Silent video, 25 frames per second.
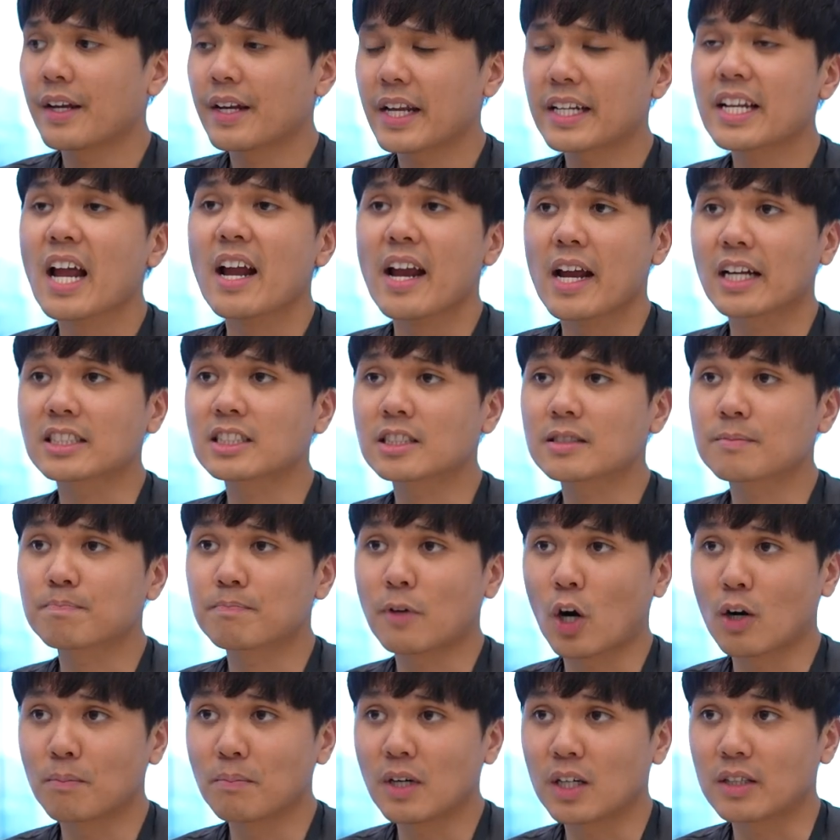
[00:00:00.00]
DataX
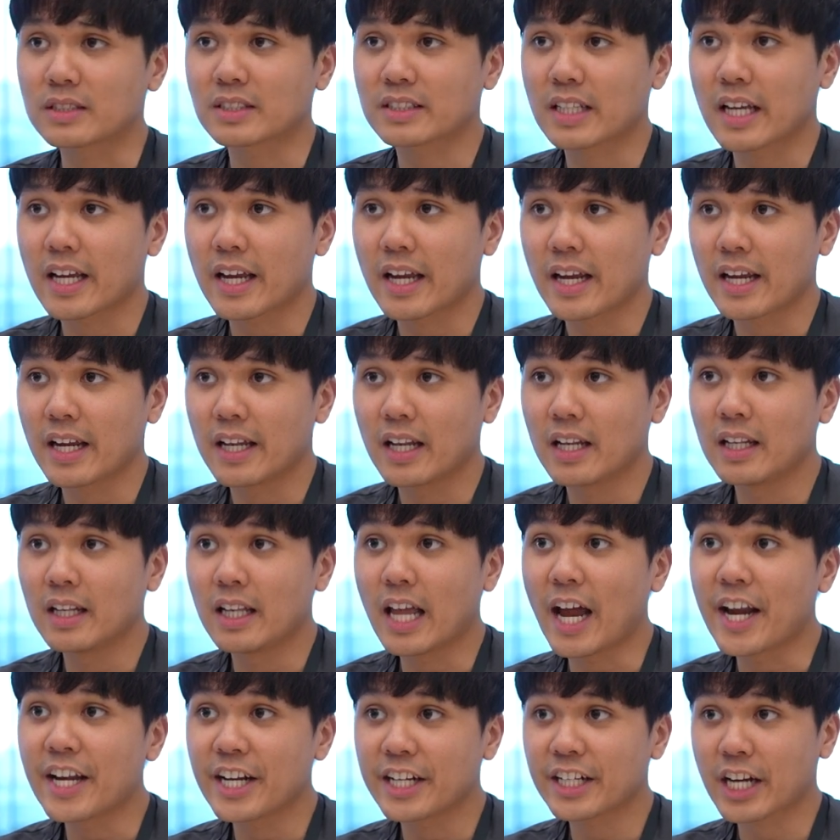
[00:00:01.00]
promotes a
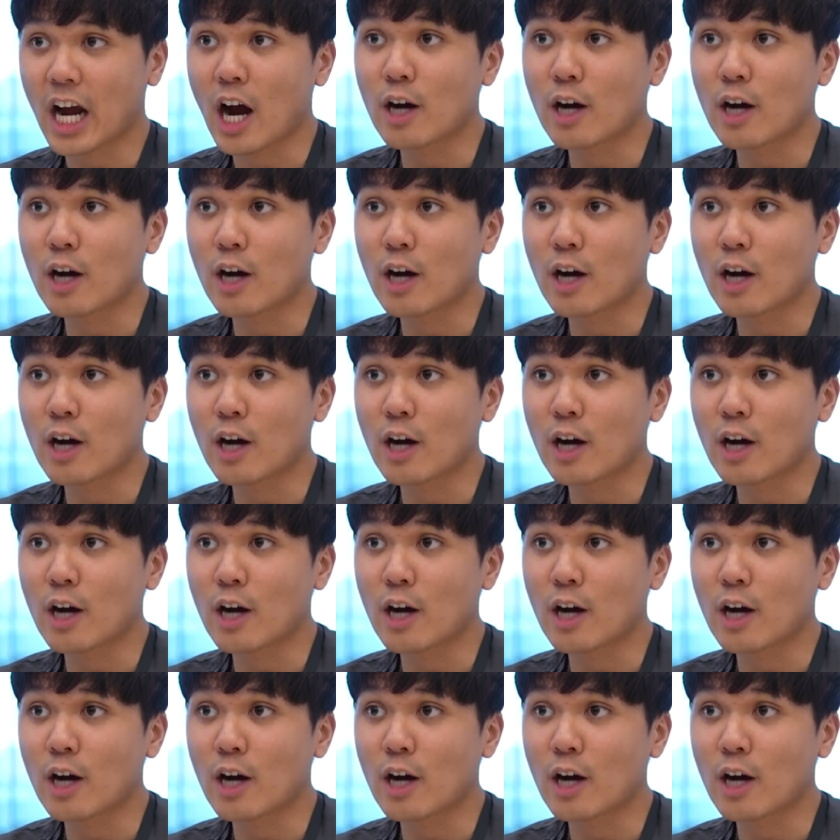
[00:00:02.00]
learning